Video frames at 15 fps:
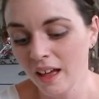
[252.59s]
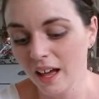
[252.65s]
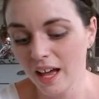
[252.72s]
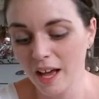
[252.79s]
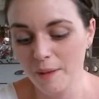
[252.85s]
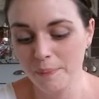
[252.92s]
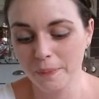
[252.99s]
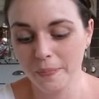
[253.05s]

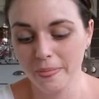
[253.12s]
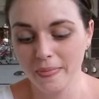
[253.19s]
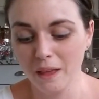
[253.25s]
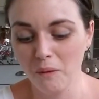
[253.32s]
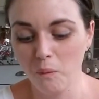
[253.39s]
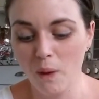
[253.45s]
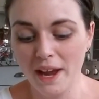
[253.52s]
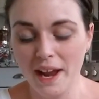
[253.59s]
When
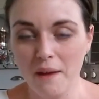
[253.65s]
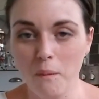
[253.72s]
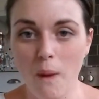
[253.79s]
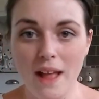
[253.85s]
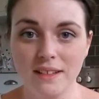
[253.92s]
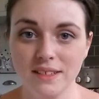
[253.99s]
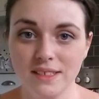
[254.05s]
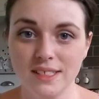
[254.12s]
I
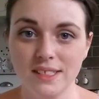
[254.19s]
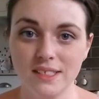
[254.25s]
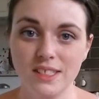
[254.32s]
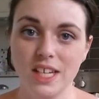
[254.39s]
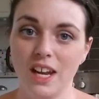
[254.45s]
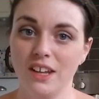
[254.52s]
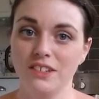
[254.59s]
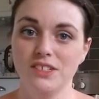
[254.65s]
went
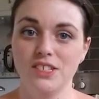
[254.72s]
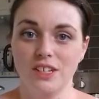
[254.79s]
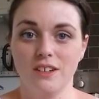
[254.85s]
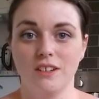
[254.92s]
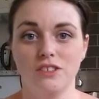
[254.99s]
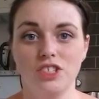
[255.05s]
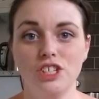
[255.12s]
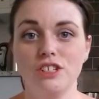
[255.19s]
to London
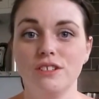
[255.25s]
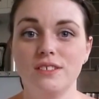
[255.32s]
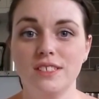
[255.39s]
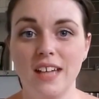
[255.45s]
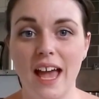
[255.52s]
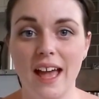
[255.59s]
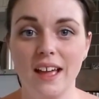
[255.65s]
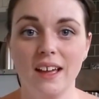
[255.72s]
on
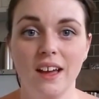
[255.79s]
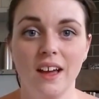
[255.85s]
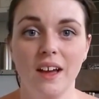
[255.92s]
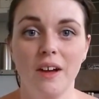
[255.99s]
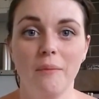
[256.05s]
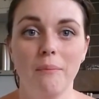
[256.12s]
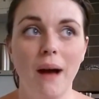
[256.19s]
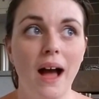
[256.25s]
Tuesday,
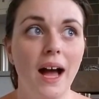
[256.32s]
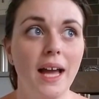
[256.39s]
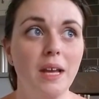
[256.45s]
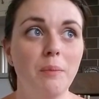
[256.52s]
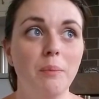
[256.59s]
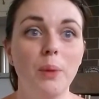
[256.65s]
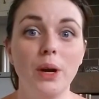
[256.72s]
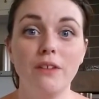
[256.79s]

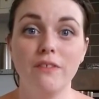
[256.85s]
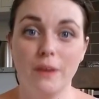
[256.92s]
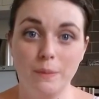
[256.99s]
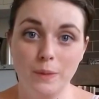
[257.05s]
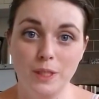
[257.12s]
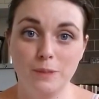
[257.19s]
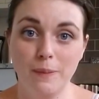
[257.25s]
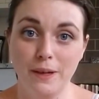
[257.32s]
my boyfriend
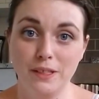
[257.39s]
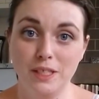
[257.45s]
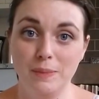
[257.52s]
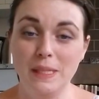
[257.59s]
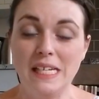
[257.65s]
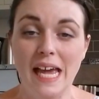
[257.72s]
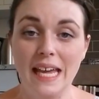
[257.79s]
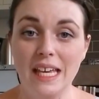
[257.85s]
was supposed to
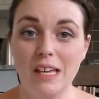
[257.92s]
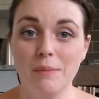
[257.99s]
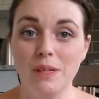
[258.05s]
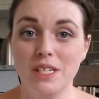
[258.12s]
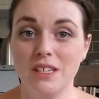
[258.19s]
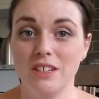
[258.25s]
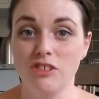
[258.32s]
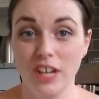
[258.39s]
be taking me
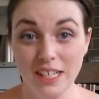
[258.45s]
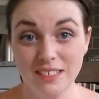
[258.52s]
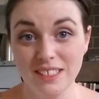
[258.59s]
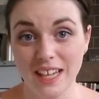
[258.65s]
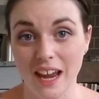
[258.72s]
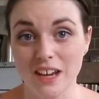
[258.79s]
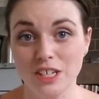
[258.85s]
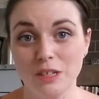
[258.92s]
to the train
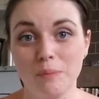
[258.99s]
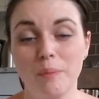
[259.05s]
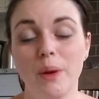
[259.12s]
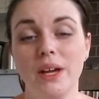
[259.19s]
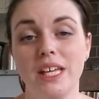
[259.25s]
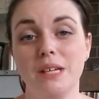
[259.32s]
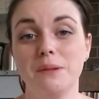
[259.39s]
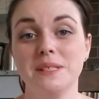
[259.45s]
station, but
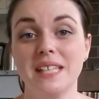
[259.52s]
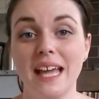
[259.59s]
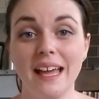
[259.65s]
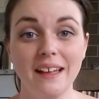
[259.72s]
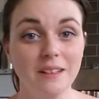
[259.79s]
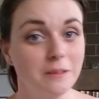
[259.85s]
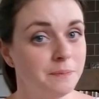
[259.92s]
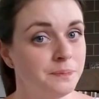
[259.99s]
he was
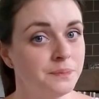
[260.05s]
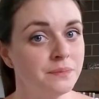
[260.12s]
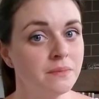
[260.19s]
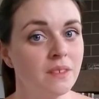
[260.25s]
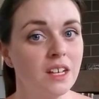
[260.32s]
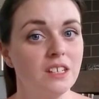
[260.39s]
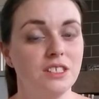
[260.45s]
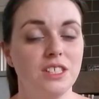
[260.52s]
ill.
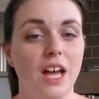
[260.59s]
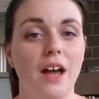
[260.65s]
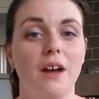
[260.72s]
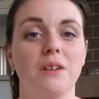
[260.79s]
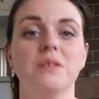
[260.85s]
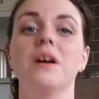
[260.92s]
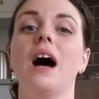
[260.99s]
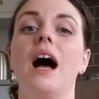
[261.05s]

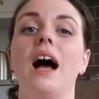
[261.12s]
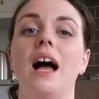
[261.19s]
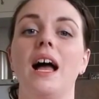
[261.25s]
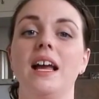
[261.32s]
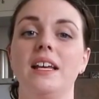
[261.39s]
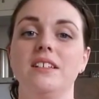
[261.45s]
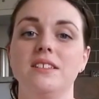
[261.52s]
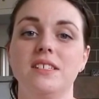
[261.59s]
So
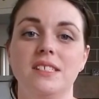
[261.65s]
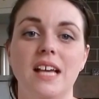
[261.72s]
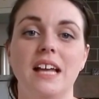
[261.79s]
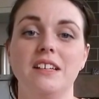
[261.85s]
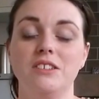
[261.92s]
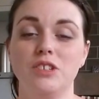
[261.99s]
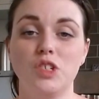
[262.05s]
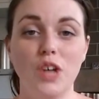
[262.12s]
I
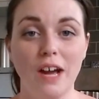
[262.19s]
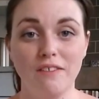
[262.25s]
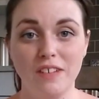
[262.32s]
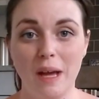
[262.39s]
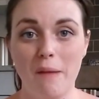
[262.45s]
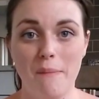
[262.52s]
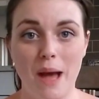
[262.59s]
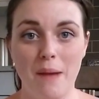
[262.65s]
decided to drive
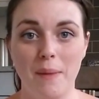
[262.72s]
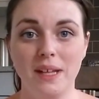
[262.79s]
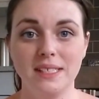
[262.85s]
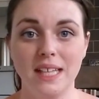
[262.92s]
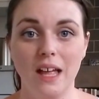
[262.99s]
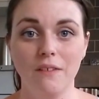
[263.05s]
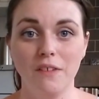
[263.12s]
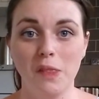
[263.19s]
down by
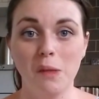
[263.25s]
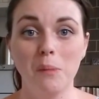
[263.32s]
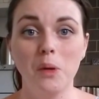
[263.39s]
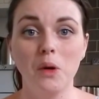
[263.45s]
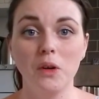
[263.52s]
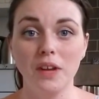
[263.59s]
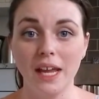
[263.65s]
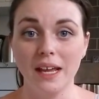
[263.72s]
myself in the
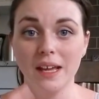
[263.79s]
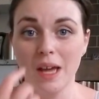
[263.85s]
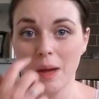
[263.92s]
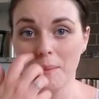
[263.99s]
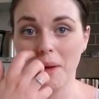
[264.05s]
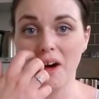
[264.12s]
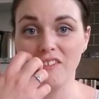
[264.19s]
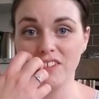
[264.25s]
morning,
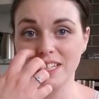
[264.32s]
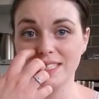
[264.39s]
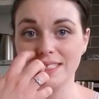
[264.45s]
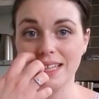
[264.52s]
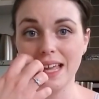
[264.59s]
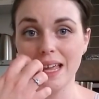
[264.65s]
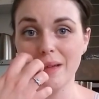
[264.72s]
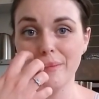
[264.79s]
but
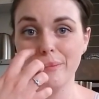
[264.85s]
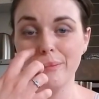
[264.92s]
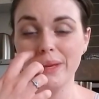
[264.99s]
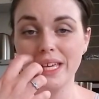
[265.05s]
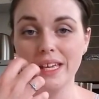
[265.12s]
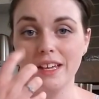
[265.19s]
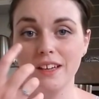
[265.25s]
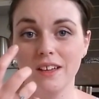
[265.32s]
obviously
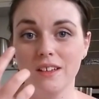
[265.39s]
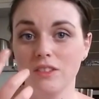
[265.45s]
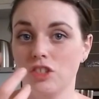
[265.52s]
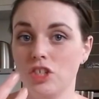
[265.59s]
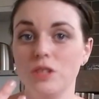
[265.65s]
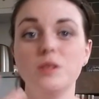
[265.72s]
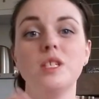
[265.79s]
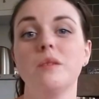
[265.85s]
being
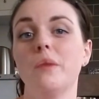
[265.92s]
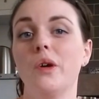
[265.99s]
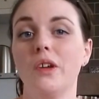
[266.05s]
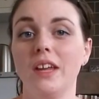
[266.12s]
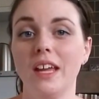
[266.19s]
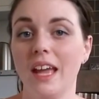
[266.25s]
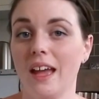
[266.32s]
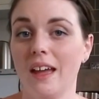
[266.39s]
Tuesday
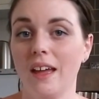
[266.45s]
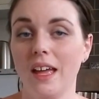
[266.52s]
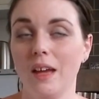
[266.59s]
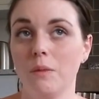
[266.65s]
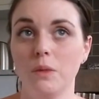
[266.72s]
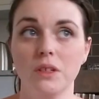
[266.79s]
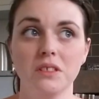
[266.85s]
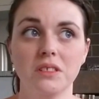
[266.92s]
morning,
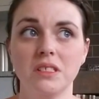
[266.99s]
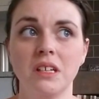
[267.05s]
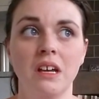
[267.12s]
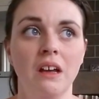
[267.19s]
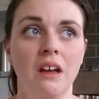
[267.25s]
it was,